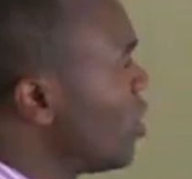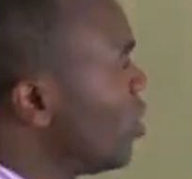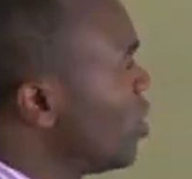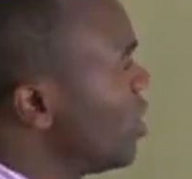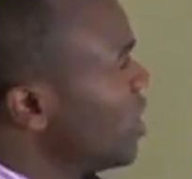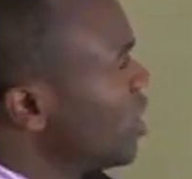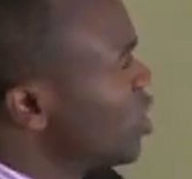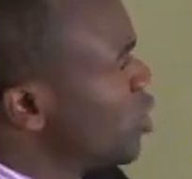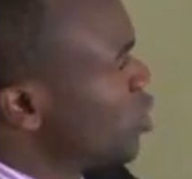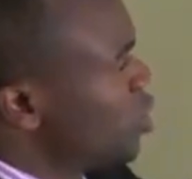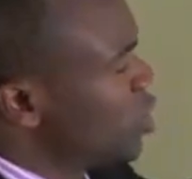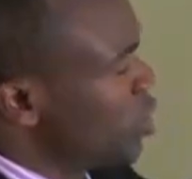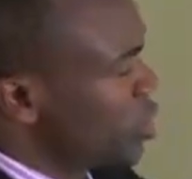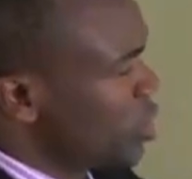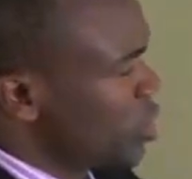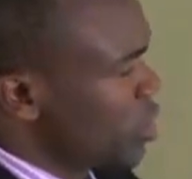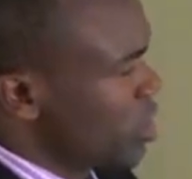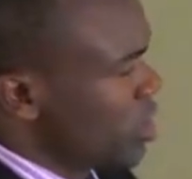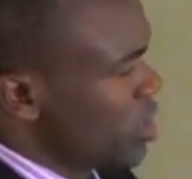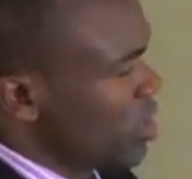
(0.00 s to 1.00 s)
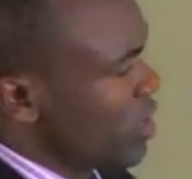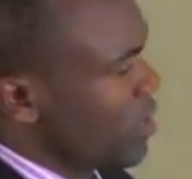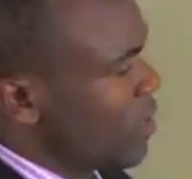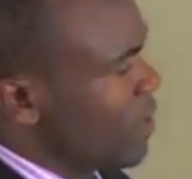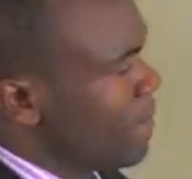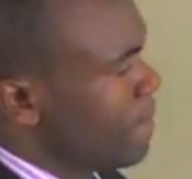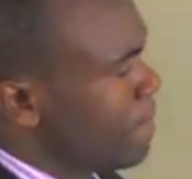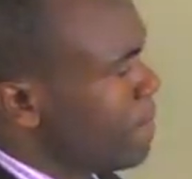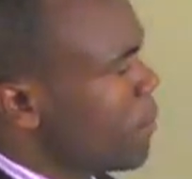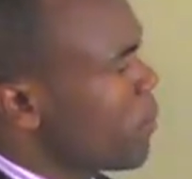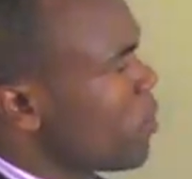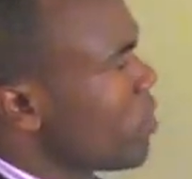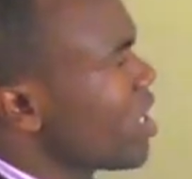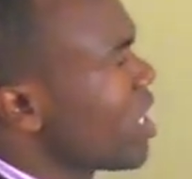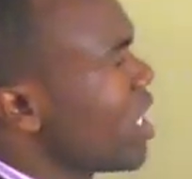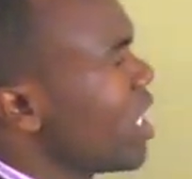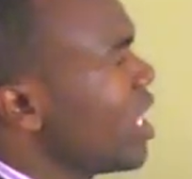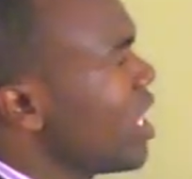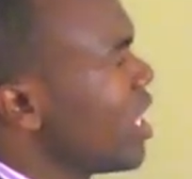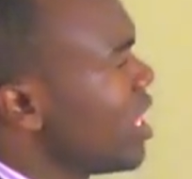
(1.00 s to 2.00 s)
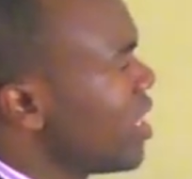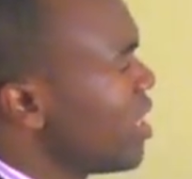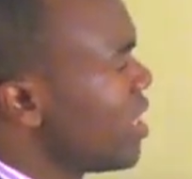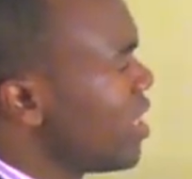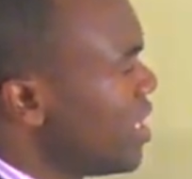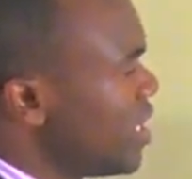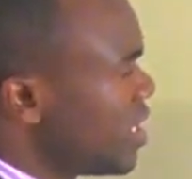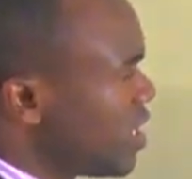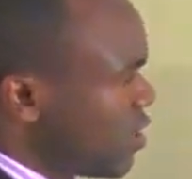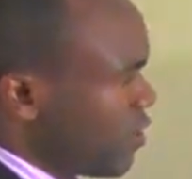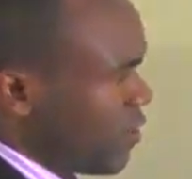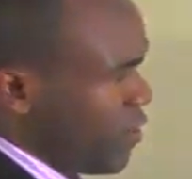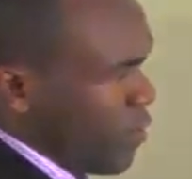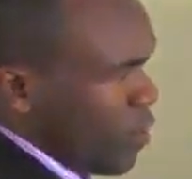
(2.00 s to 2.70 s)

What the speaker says: you need to use this